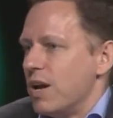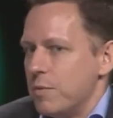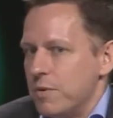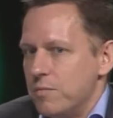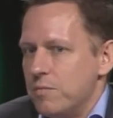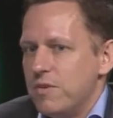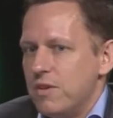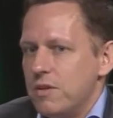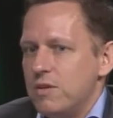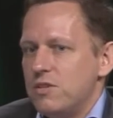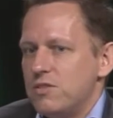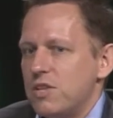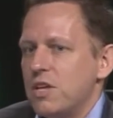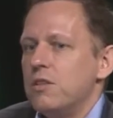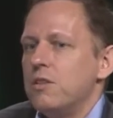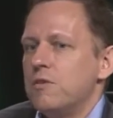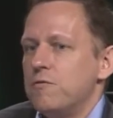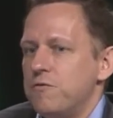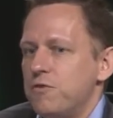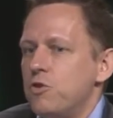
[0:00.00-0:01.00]
I mean, these
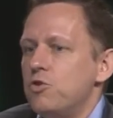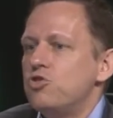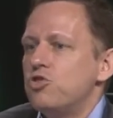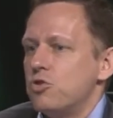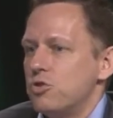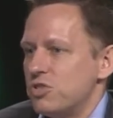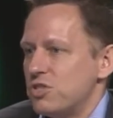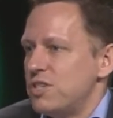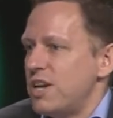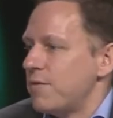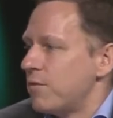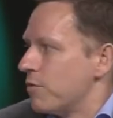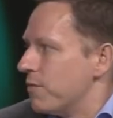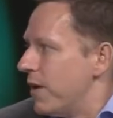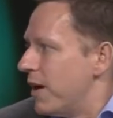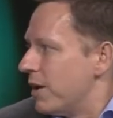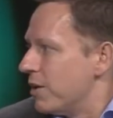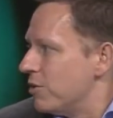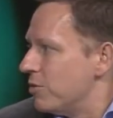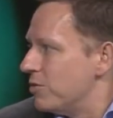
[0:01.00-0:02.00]
th the future is never
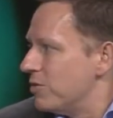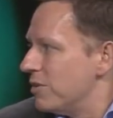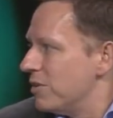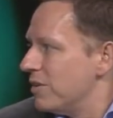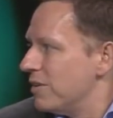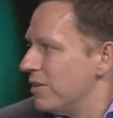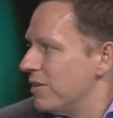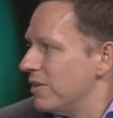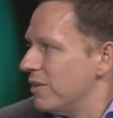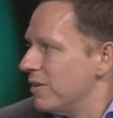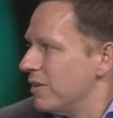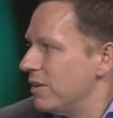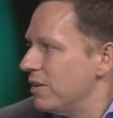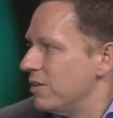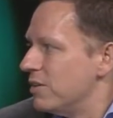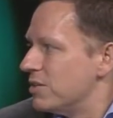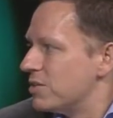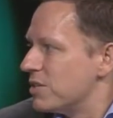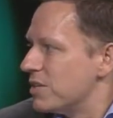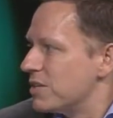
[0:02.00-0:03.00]
valued. Right.
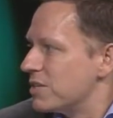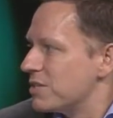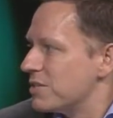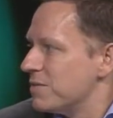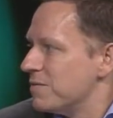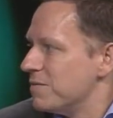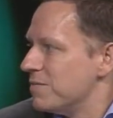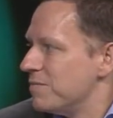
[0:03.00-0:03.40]
These things.